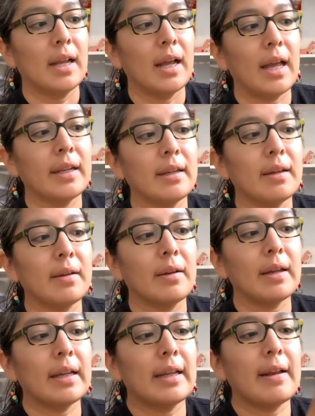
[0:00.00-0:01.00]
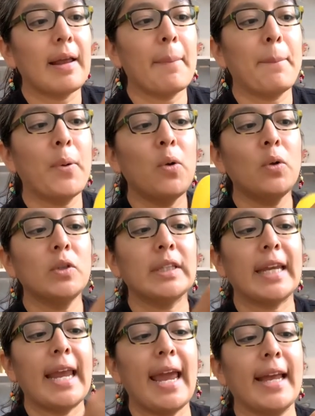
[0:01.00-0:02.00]
and pull
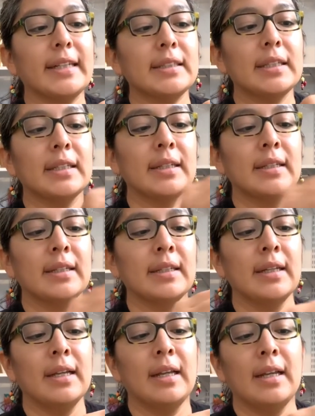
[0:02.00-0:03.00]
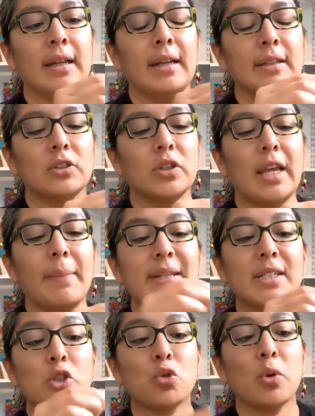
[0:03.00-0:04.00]
the end, so then
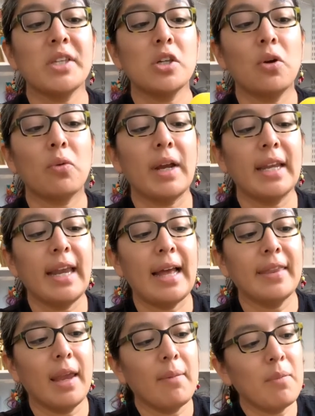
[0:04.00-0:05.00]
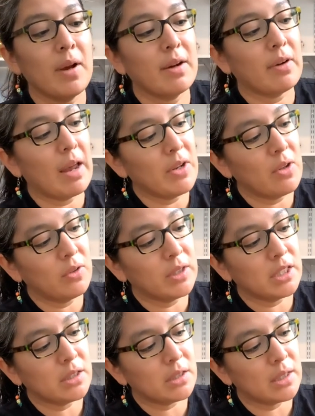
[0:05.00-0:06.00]
it's stretched already, and then grabbing all
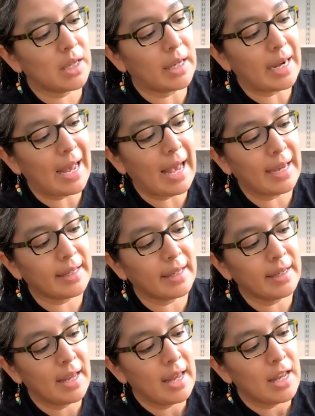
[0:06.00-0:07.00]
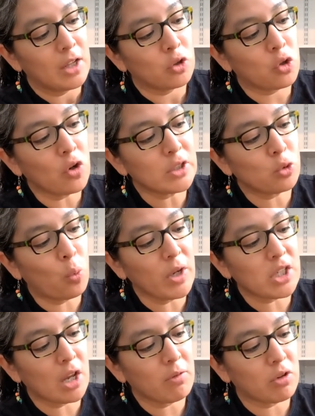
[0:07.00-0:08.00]
this and hide it. Don't
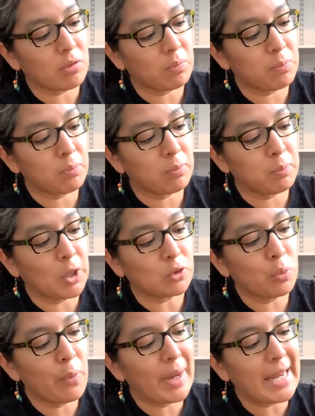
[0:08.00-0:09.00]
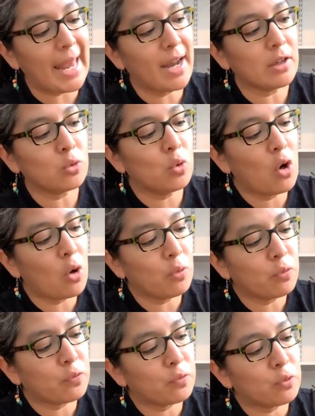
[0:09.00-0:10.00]
squish it, because we want air to
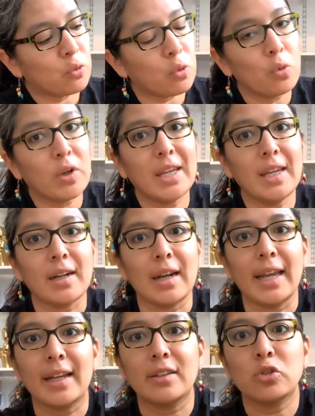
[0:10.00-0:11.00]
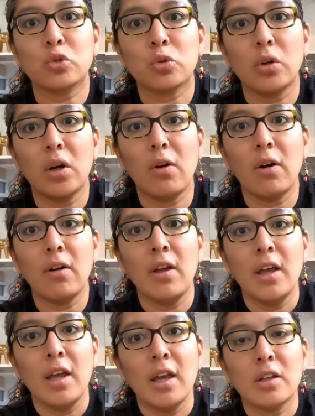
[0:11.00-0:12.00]
go through here, like a straw.
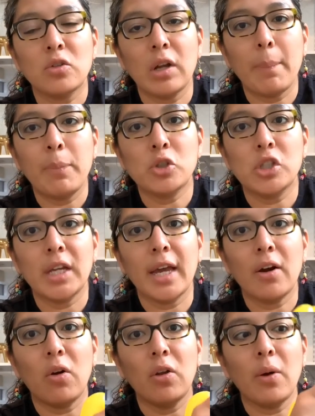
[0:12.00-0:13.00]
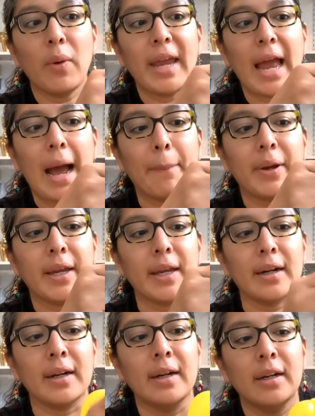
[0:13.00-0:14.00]
It's gonna push the air all the way up
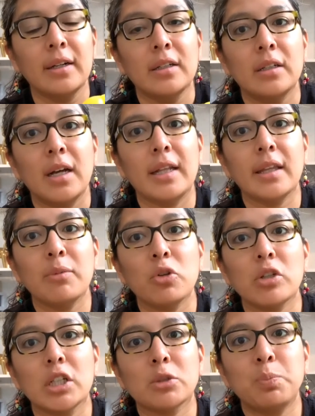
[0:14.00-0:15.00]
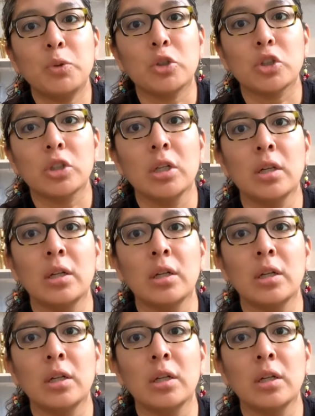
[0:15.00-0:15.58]
here, and then you just push.